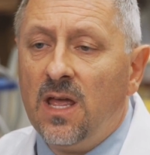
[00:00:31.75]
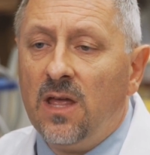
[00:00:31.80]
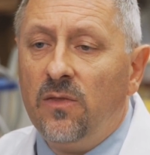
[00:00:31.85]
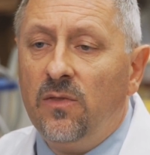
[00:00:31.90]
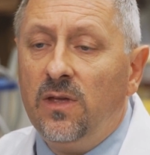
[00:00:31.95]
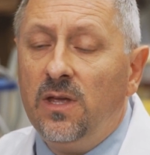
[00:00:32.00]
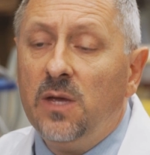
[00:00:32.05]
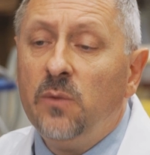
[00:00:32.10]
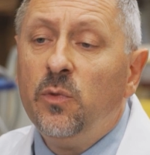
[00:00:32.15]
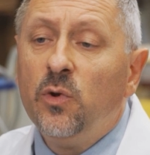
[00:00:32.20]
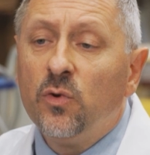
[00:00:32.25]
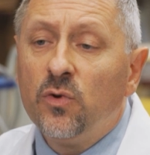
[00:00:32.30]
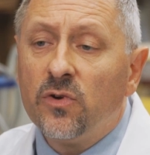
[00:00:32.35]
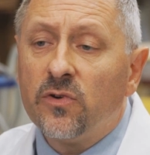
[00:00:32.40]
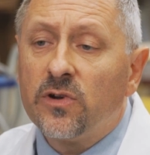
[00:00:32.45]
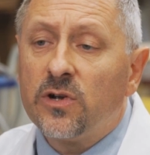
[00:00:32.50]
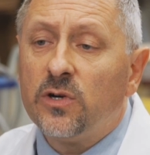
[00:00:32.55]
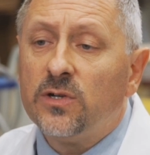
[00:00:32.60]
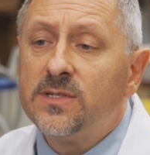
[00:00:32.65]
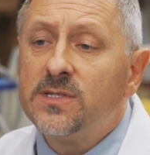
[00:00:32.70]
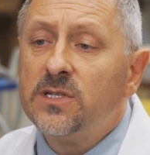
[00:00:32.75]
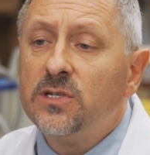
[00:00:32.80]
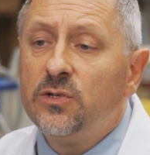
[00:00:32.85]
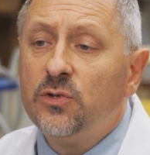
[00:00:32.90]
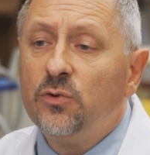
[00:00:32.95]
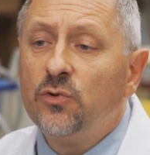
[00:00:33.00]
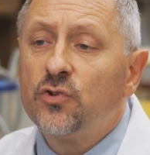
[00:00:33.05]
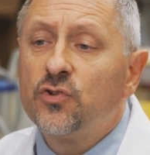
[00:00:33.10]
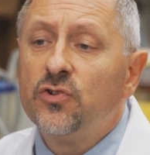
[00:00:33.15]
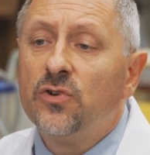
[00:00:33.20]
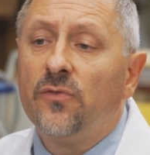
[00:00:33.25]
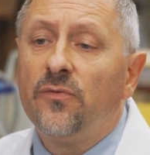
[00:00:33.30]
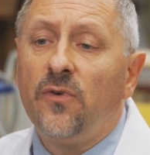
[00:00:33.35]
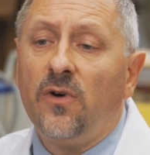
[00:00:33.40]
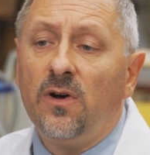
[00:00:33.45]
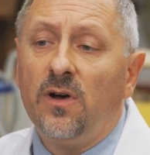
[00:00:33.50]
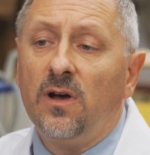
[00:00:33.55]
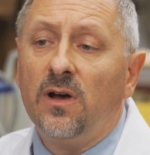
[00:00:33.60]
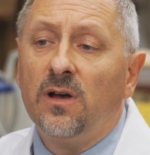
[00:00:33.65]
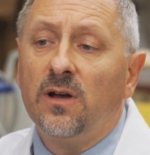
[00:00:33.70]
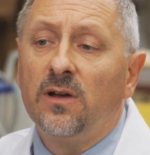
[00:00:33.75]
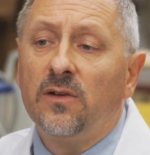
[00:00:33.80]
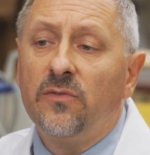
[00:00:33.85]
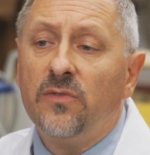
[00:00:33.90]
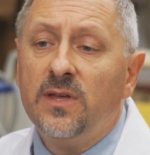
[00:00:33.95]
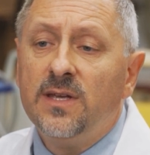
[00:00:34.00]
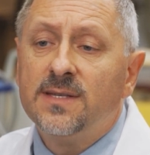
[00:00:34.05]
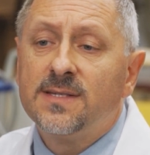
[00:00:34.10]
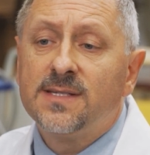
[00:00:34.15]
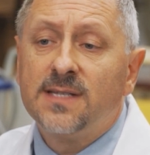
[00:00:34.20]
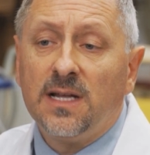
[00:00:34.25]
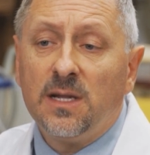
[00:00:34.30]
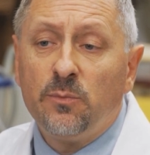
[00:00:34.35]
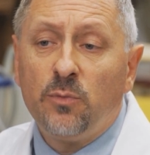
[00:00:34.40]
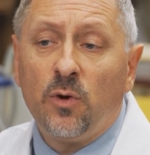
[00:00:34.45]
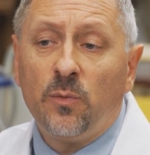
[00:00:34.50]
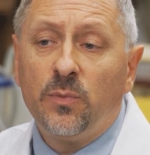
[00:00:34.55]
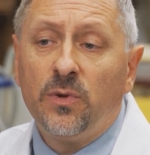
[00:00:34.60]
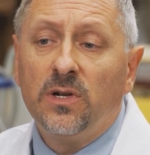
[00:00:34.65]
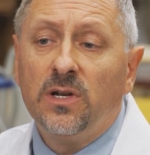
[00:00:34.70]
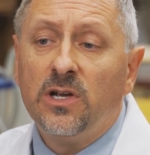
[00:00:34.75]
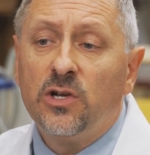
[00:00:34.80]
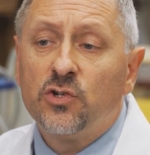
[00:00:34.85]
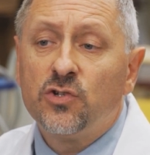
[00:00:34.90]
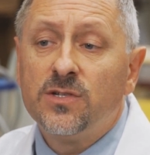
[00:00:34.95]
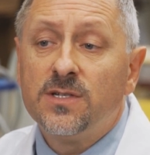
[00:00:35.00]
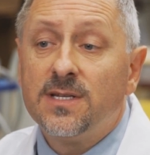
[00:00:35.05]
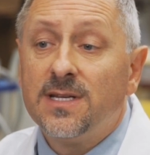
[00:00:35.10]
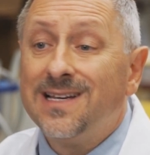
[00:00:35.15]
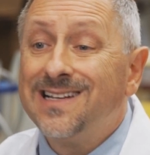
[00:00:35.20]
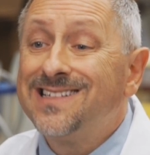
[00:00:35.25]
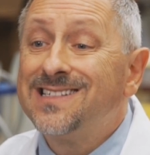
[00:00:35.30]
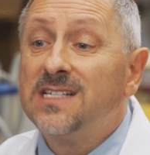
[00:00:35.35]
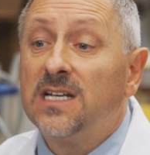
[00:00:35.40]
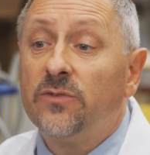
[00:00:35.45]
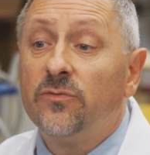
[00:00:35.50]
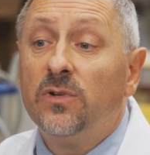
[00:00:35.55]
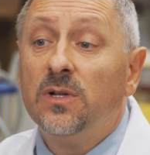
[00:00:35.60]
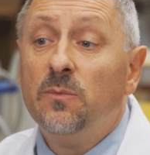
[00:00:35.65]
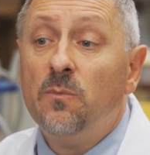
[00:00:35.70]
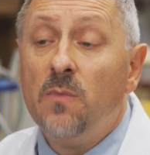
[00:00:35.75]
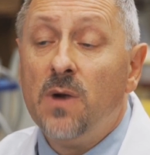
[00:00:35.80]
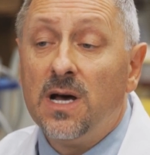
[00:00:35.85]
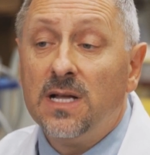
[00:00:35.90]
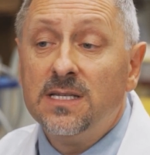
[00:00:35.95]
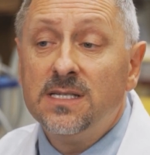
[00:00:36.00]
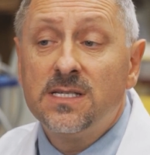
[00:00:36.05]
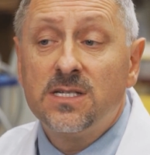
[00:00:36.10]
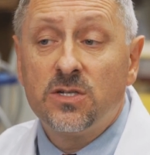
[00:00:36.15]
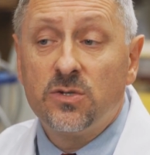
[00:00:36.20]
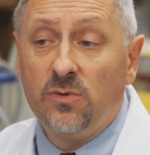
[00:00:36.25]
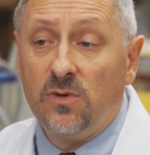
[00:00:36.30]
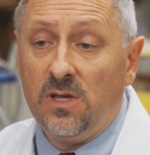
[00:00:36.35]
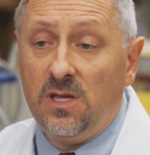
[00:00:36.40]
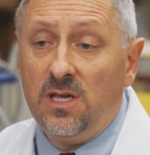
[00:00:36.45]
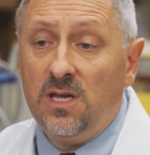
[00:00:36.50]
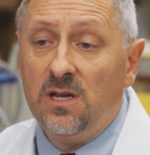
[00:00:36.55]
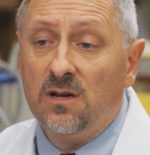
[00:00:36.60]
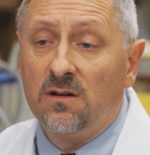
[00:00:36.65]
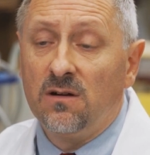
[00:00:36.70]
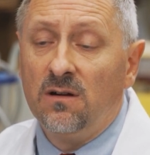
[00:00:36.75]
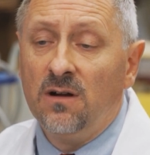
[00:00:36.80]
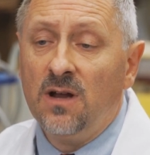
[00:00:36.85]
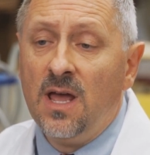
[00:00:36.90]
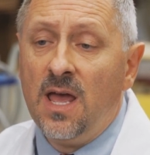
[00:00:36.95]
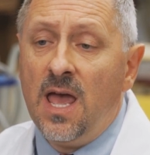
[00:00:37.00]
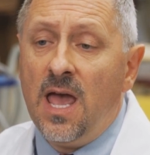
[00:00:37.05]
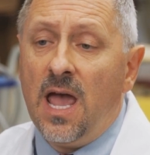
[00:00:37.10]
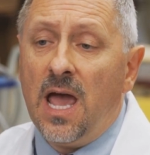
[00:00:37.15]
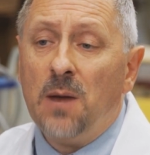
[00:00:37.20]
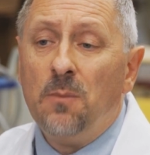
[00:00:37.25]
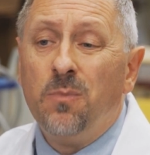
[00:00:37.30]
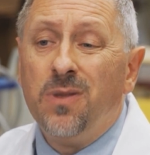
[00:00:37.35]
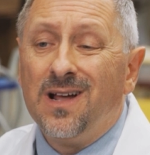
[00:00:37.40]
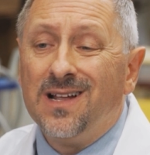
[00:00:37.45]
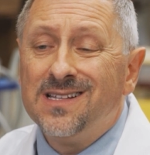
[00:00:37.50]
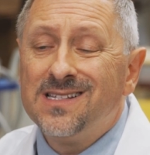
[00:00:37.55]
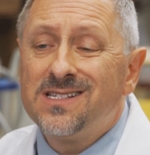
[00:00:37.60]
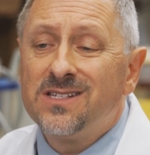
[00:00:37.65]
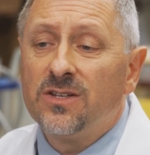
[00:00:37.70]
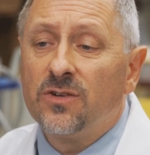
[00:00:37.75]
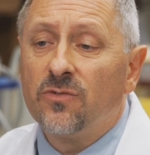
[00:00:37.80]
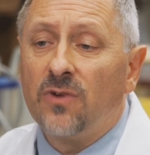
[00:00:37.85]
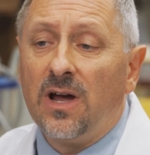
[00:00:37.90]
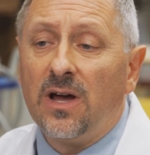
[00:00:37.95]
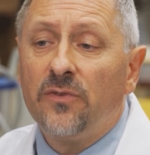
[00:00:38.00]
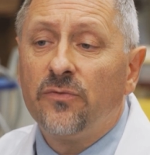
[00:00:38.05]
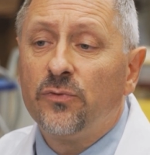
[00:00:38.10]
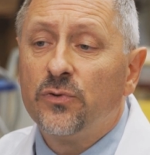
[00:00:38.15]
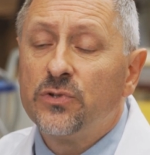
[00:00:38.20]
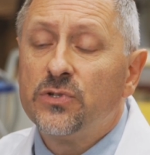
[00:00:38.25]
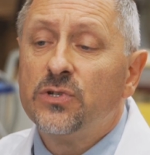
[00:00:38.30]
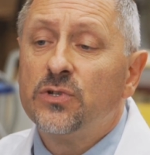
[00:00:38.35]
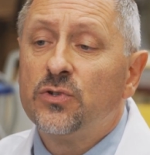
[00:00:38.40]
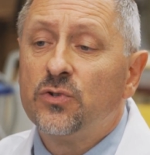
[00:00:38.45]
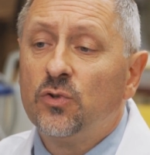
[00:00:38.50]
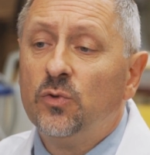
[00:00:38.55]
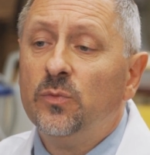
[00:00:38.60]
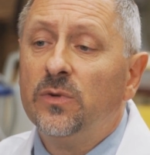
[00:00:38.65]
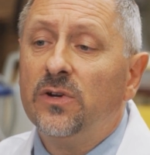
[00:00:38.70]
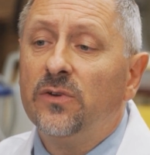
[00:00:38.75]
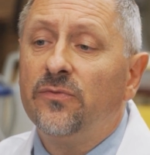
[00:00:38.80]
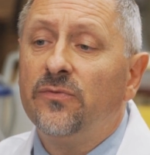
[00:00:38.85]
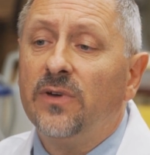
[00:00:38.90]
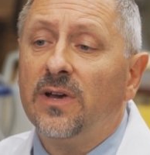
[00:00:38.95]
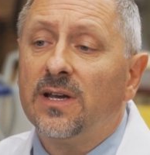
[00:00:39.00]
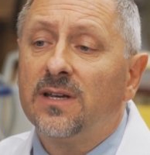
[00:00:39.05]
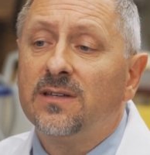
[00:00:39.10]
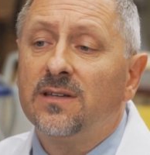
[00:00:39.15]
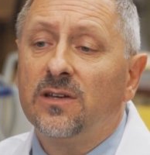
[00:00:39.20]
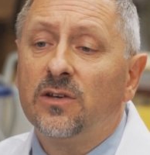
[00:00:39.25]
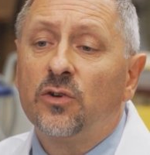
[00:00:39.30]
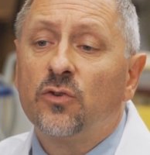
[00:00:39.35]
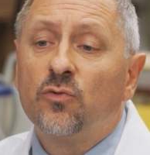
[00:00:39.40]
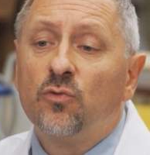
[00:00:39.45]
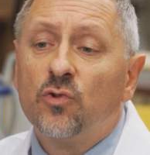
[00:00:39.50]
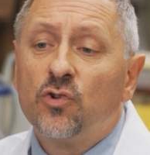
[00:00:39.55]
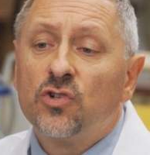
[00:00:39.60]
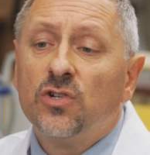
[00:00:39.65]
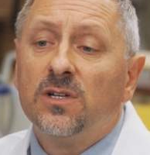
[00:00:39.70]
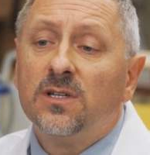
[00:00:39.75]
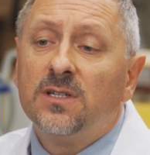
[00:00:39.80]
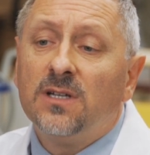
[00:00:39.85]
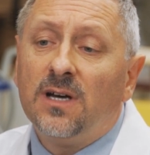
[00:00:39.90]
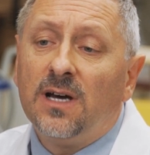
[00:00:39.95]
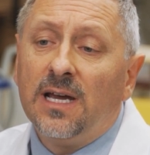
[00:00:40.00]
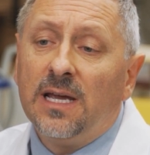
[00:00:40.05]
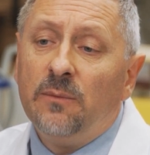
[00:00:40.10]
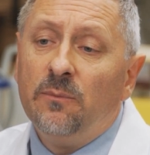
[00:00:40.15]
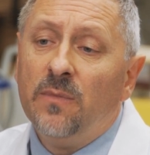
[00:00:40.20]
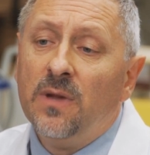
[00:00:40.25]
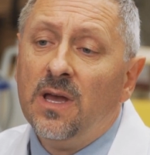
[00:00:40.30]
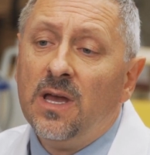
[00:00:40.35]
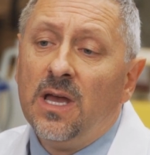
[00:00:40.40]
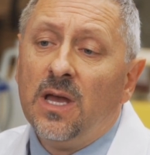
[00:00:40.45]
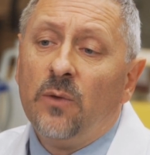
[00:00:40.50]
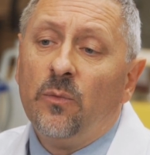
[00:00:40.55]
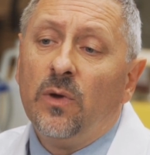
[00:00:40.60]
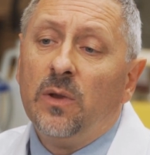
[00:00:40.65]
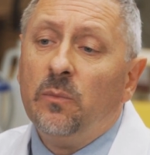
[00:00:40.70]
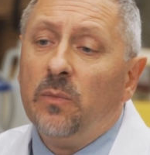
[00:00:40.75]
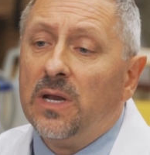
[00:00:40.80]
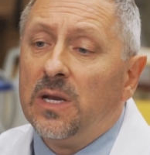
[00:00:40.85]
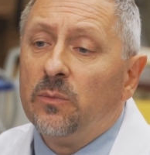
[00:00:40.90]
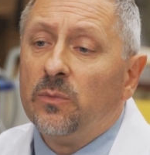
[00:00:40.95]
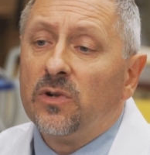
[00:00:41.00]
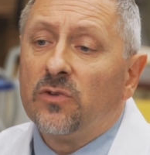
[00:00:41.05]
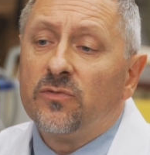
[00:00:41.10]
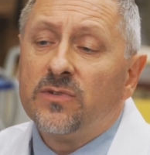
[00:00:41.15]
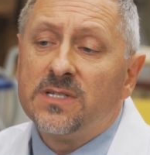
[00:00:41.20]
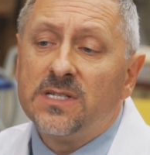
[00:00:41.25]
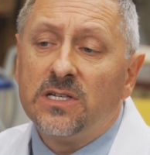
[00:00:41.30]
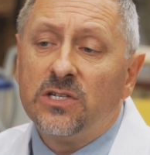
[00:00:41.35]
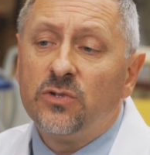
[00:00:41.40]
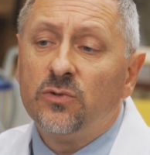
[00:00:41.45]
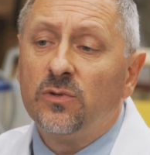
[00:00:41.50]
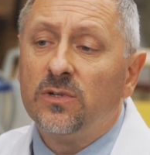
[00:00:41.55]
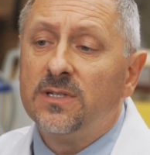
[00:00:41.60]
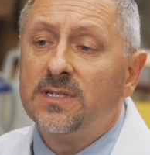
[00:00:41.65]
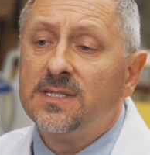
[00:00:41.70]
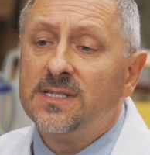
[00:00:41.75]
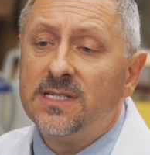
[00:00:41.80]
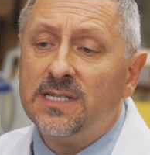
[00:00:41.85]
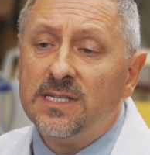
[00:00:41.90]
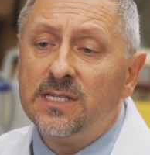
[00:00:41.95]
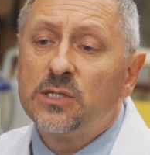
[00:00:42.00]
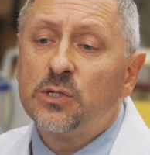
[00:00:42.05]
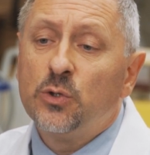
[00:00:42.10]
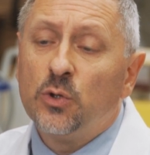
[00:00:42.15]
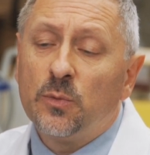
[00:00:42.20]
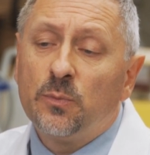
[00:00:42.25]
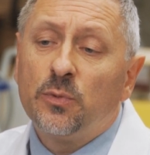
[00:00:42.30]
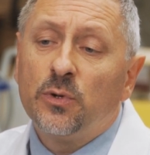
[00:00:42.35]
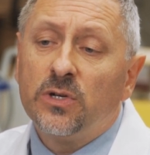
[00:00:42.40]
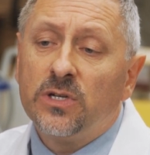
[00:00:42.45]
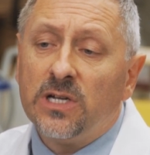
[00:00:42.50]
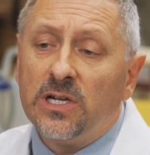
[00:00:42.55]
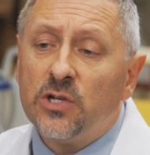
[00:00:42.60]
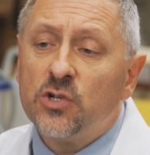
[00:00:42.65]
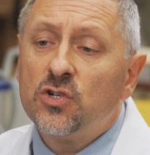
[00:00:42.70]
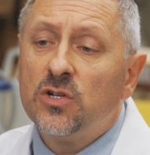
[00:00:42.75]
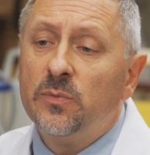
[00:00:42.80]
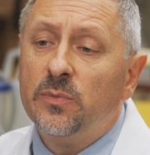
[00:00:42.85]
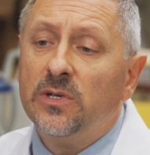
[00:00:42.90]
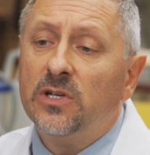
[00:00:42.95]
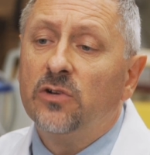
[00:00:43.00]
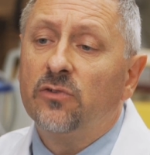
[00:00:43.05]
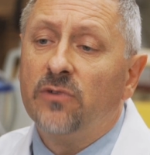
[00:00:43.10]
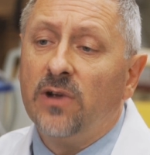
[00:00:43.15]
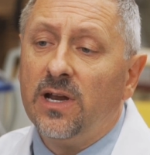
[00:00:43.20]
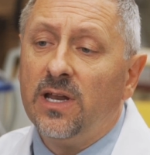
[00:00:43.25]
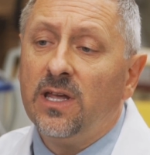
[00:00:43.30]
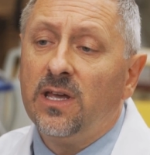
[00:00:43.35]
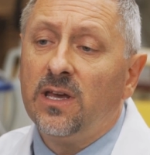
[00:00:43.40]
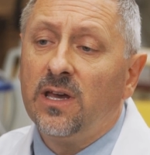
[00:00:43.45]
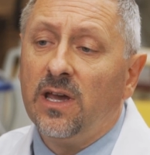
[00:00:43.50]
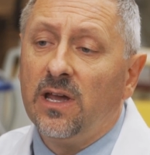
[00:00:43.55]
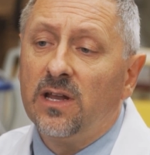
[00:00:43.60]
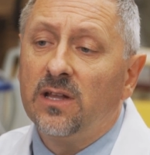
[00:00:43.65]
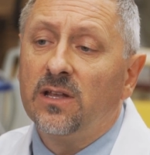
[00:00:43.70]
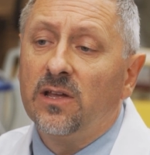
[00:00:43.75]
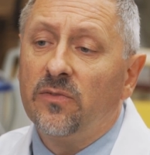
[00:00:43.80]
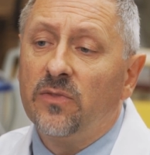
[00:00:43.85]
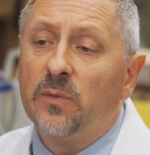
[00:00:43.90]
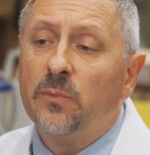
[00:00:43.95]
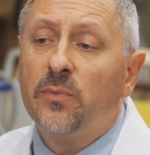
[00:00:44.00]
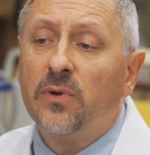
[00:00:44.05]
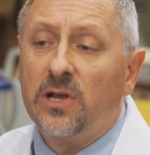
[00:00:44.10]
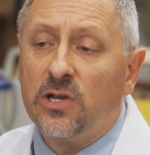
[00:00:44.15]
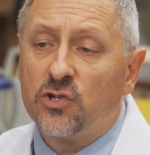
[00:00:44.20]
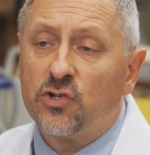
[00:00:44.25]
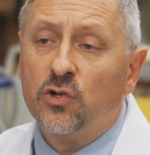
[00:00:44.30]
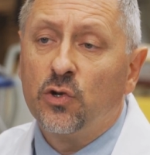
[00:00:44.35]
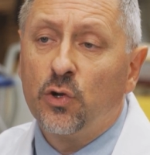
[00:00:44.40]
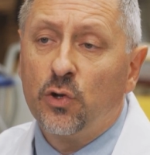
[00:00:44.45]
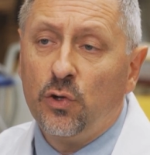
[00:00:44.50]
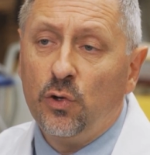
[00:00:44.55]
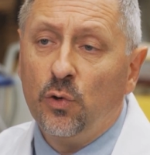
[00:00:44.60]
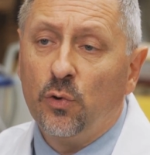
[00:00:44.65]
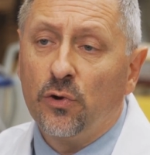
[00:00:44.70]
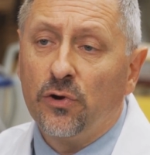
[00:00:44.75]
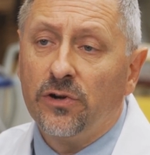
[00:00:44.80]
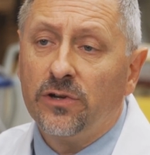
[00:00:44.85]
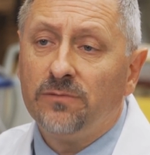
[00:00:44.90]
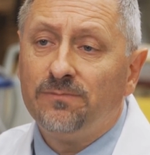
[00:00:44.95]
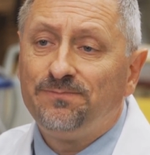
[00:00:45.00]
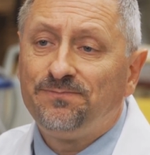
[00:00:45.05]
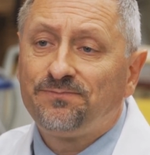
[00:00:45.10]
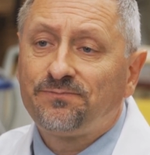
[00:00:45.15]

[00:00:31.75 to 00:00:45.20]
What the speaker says: The immune reconstitution of these cell populations takes several months to a year and blunts the graft-versus-tumor effect at a crucial time when minimal residual disease could potentially be eradicated and the patient cured.